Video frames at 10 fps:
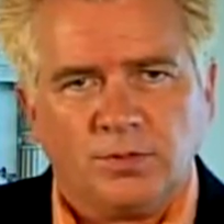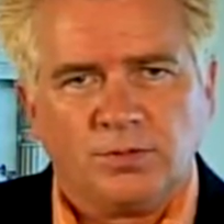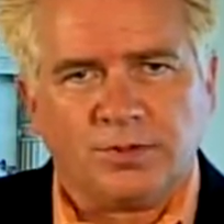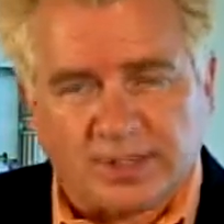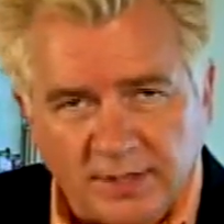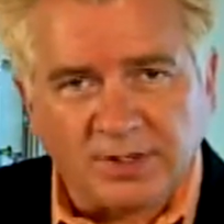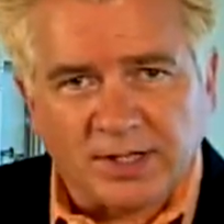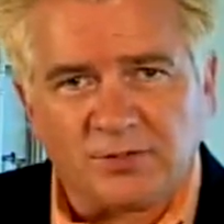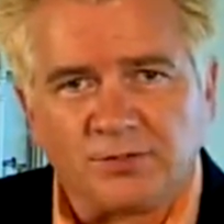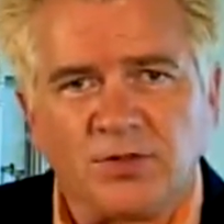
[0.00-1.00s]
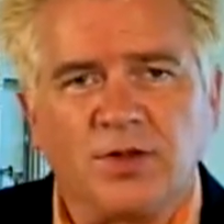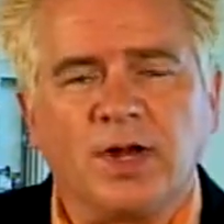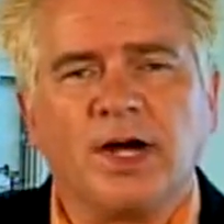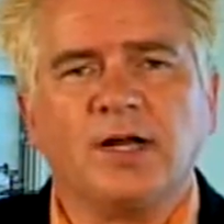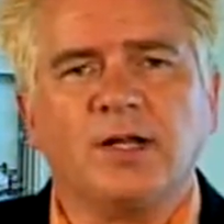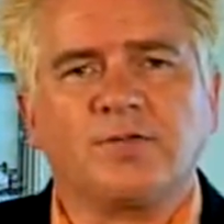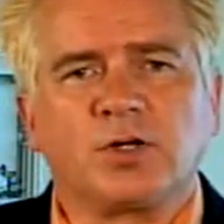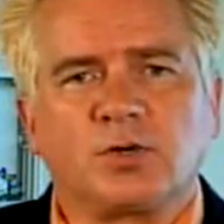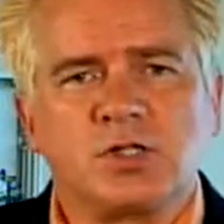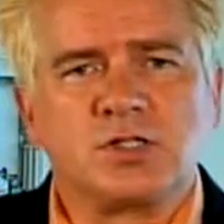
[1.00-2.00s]
To give a gift to the 9/11
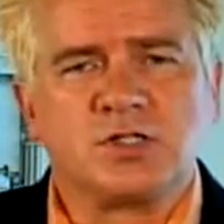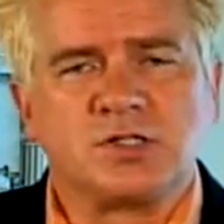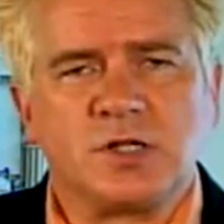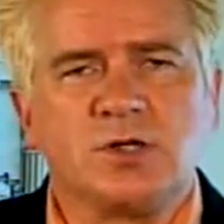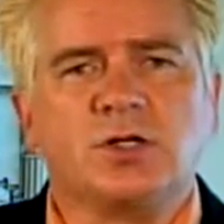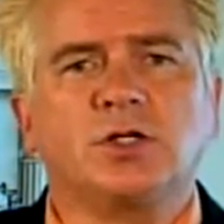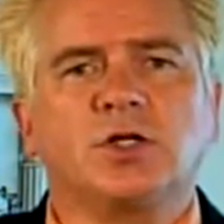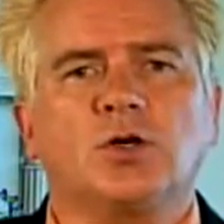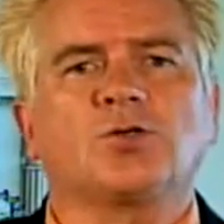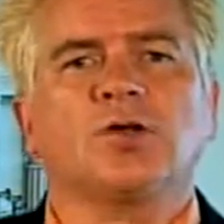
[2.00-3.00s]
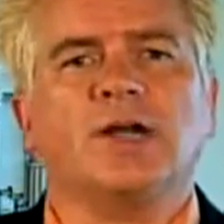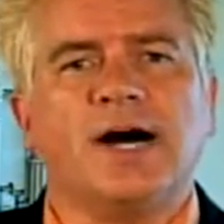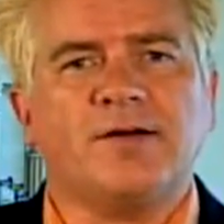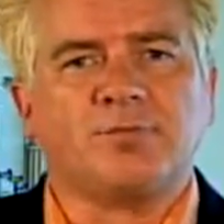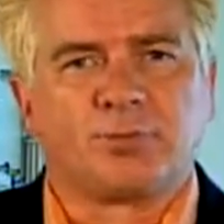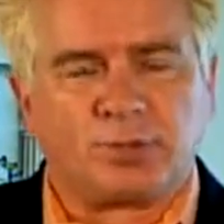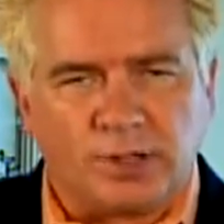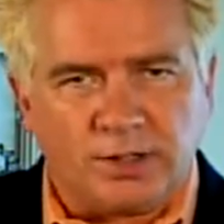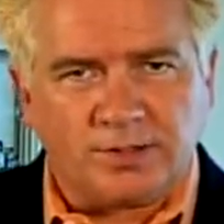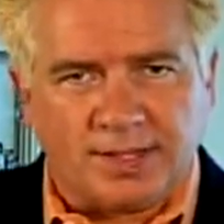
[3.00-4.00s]
Christian Center, you can go to
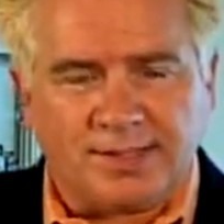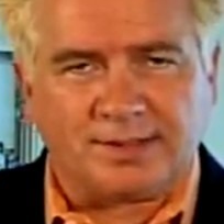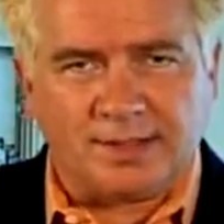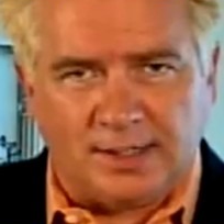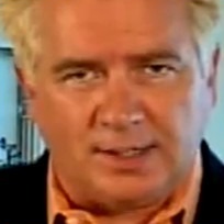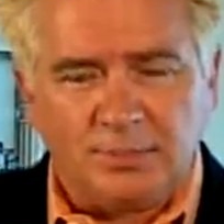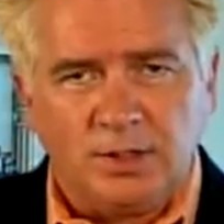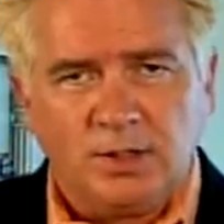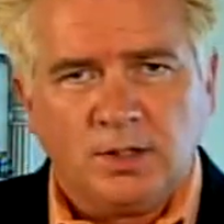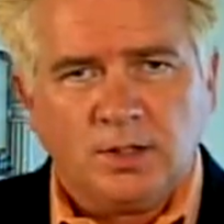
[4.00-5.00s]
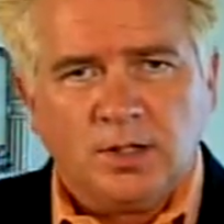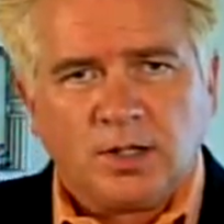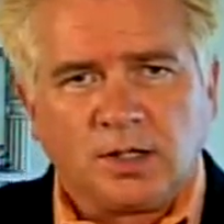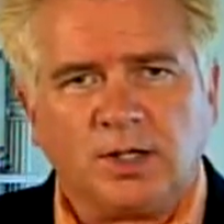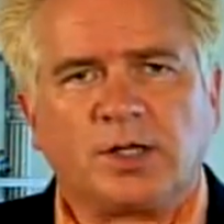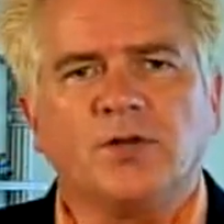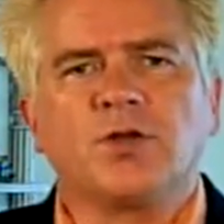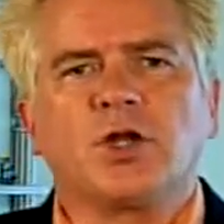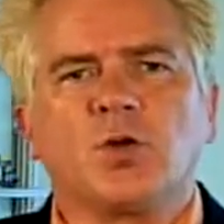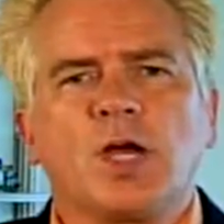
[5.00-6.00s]
LivePrayer.com. Click on the
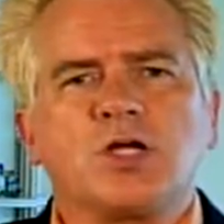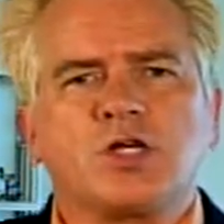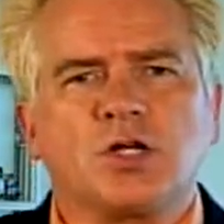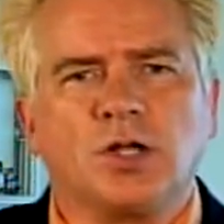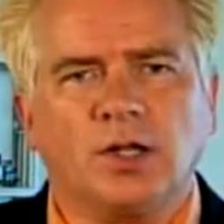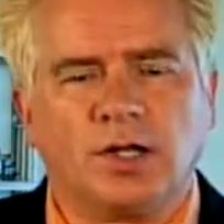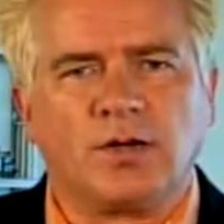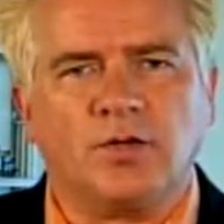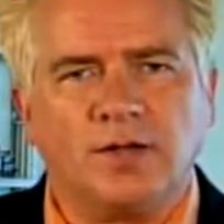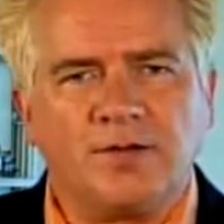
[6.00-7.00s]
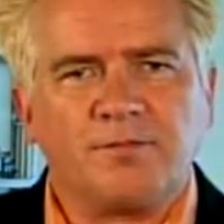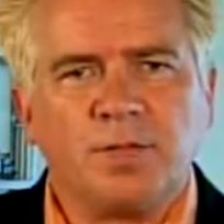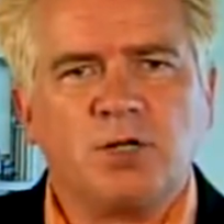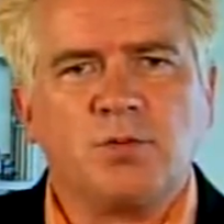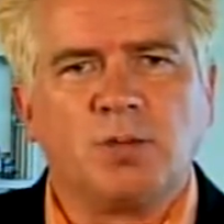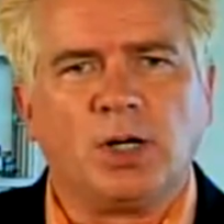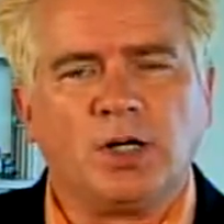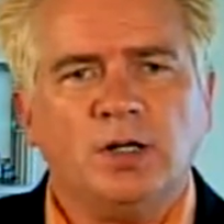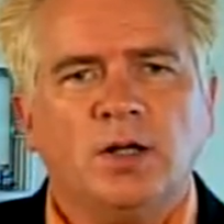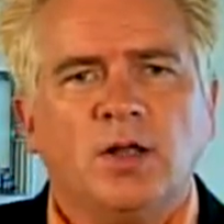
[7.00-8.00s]
donation link on the left menu
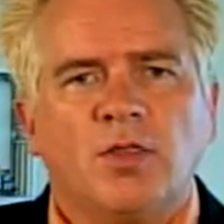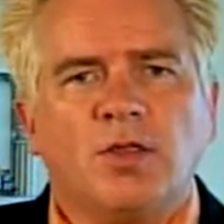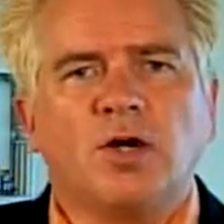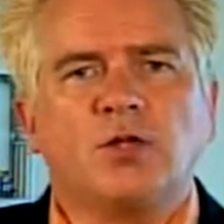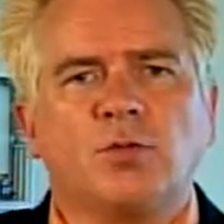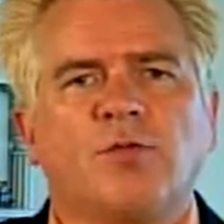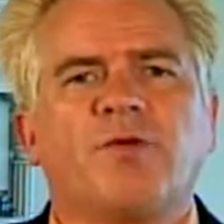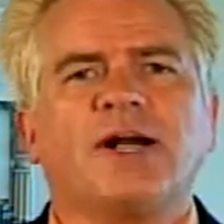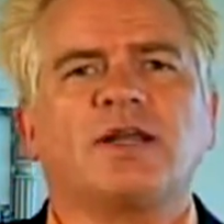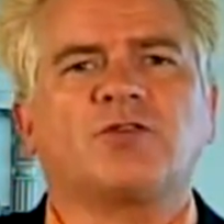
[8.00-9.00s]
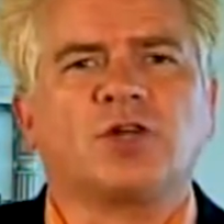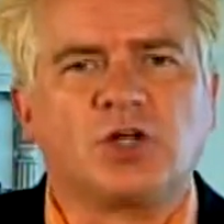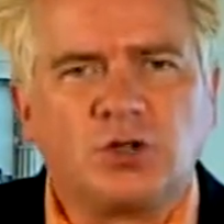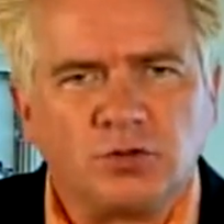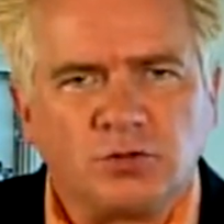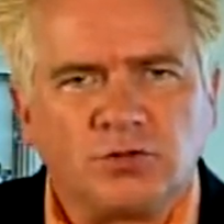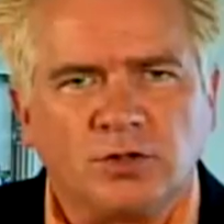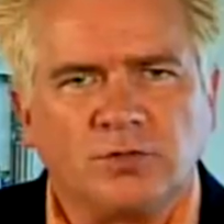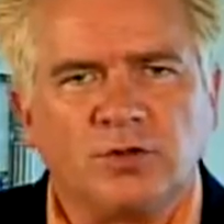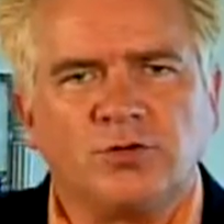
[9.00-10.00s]
bar. There you will find a secure
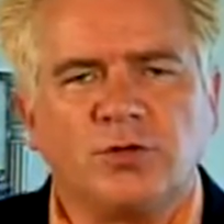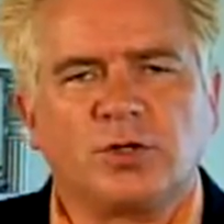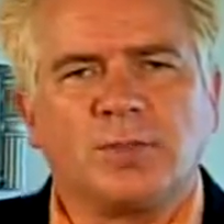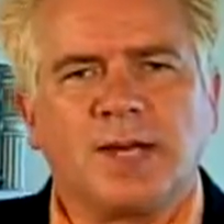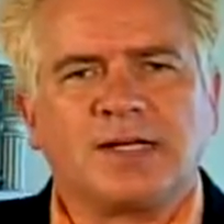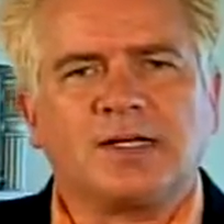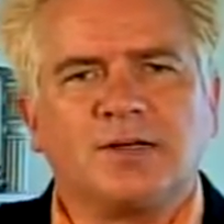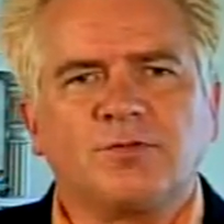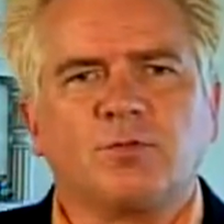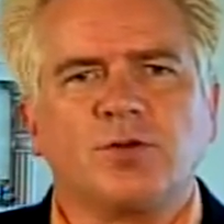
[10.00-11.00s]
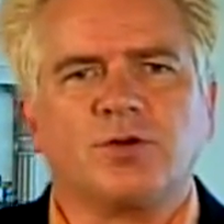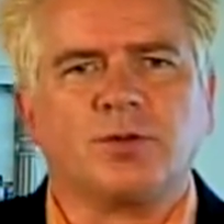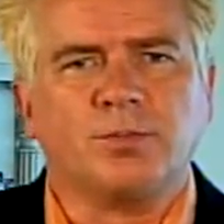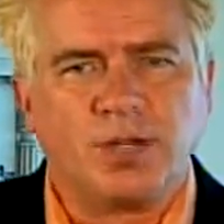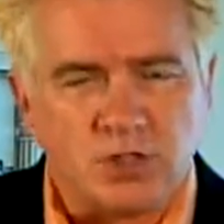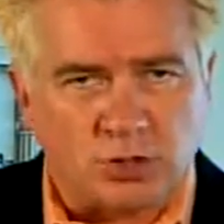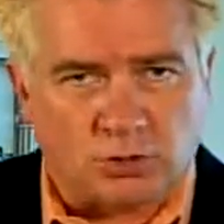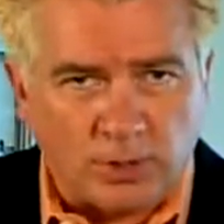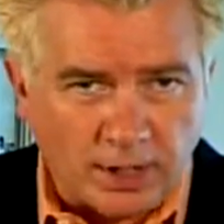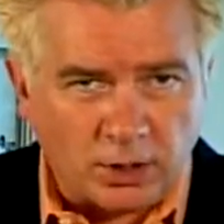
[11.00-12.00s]
server so you can make a gift with your major
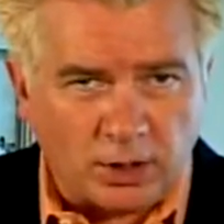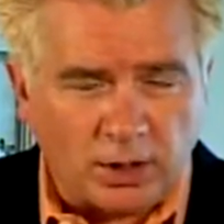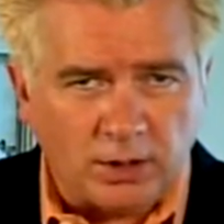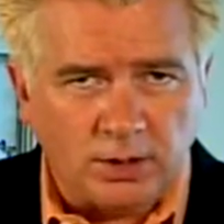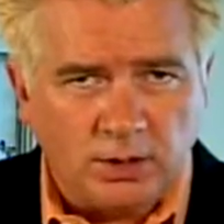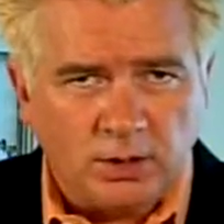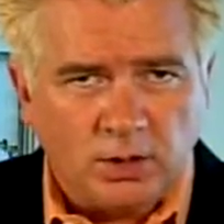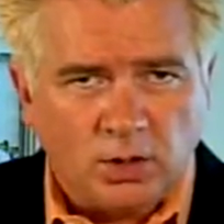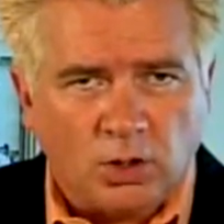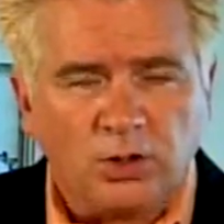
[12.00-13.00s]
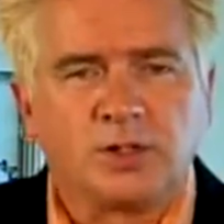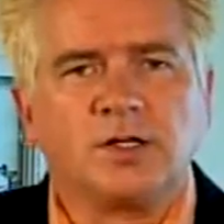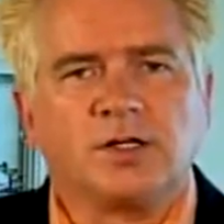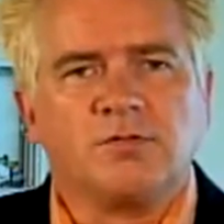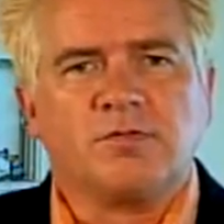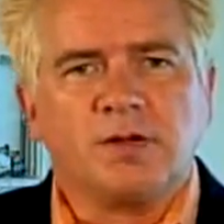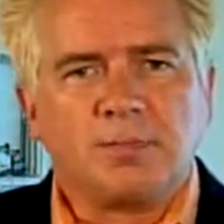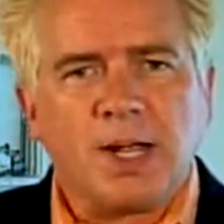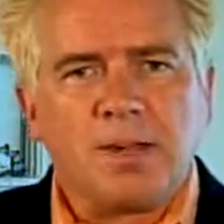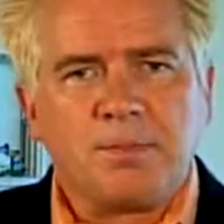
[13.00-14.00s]
credit card, or you can give via
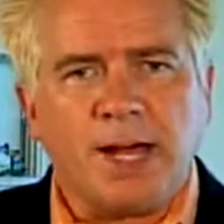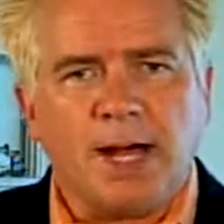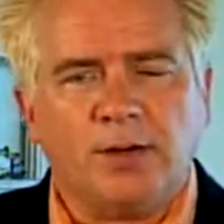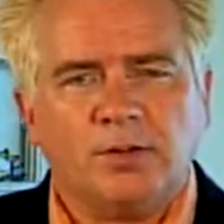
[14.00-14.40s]
PayPal.